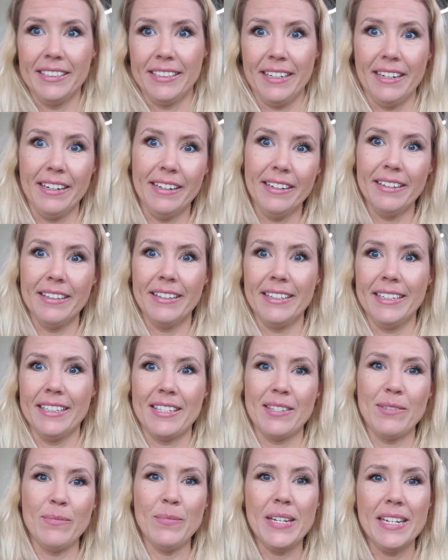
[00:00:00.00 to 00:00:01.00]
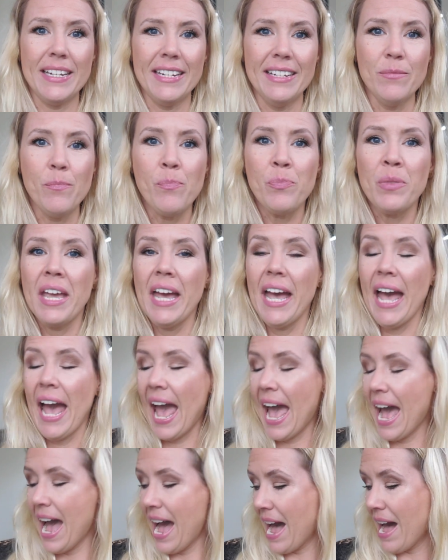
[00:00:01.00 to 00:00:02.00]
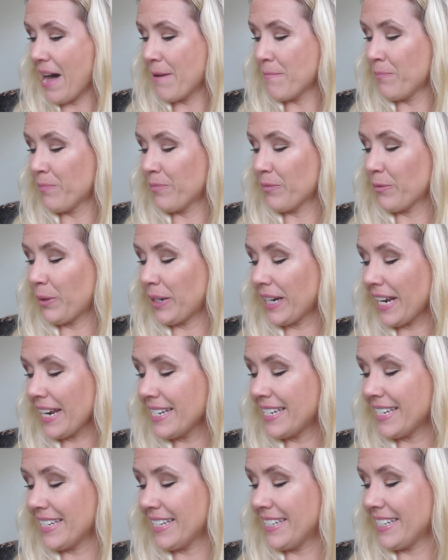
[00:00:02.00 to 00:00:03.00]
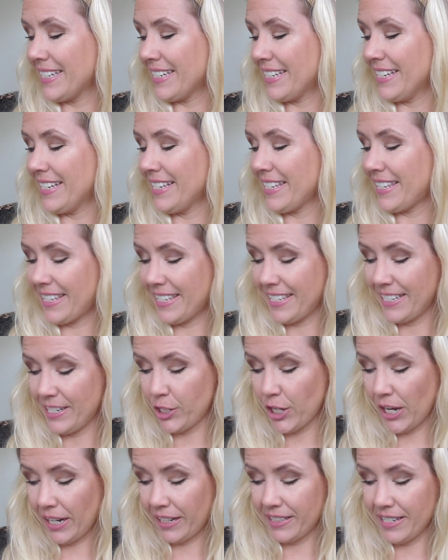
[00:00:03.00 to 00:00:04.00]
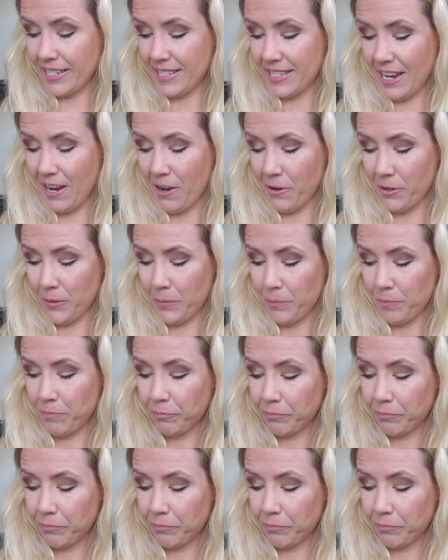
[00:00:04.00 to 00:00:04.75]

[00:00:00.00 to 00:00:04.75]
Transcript: Yeah, that's me. What I did is, check this out.